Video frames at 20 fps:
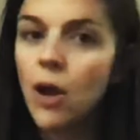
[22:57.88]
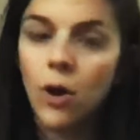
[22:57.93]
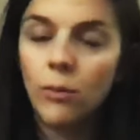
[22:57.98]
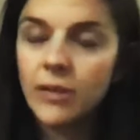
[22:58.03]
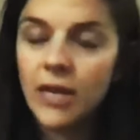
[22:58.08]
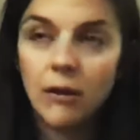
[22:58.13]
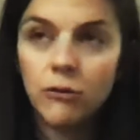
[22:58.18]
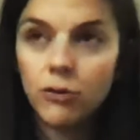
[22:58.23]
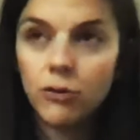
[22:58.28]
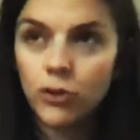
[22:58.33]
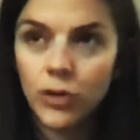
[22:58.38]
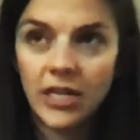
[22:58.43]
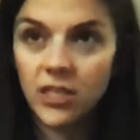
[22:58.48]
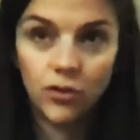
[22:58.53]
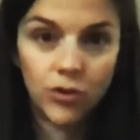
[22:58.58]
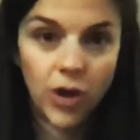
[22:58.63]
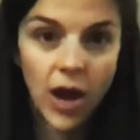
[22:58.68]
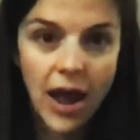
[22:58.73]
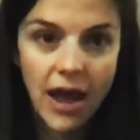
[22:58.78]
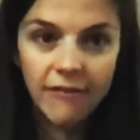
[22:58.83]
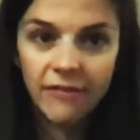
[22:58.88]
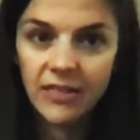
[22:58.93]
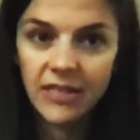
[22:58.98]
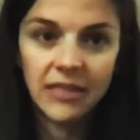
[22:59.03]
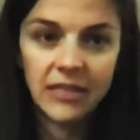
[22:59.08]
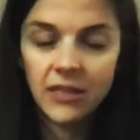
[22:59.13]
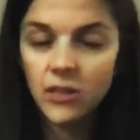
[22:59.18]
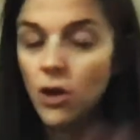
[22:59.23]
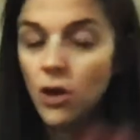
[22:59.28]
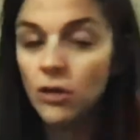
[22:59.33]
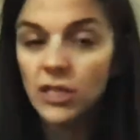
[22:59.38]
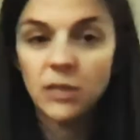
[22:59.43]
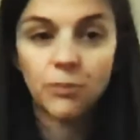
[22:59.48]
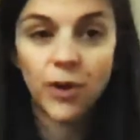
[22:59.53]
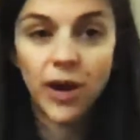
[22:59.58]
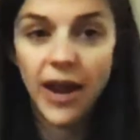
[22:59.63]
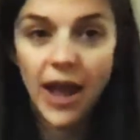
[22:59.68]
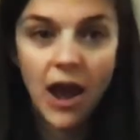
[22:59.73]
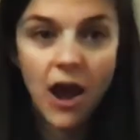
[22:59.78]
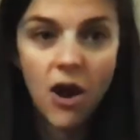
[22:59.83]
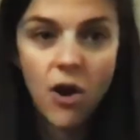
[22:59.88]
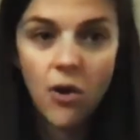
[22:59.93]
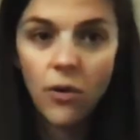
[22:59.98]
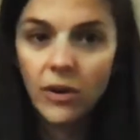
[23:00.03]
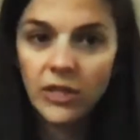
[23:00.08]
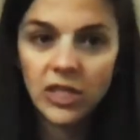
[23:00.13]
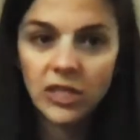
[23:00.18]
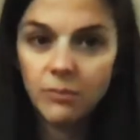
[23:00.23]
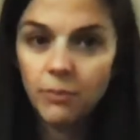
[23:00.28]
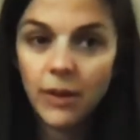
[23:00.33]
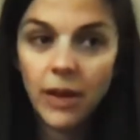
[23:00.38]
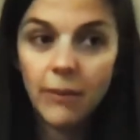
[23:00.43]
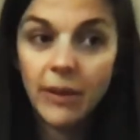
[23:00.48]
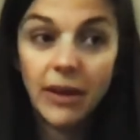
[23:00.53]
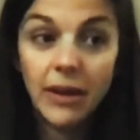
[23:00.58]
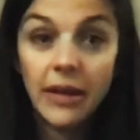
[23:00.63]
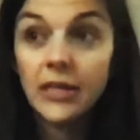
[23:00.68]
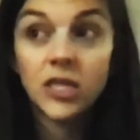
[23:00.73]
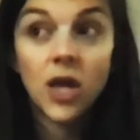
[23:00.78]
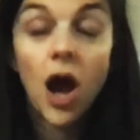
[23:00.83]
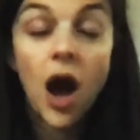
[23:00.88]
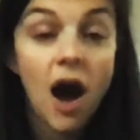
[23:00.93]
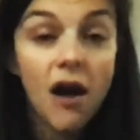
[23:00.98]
in my hometown drinks and drives because it's all spread out. And just, I mean, it's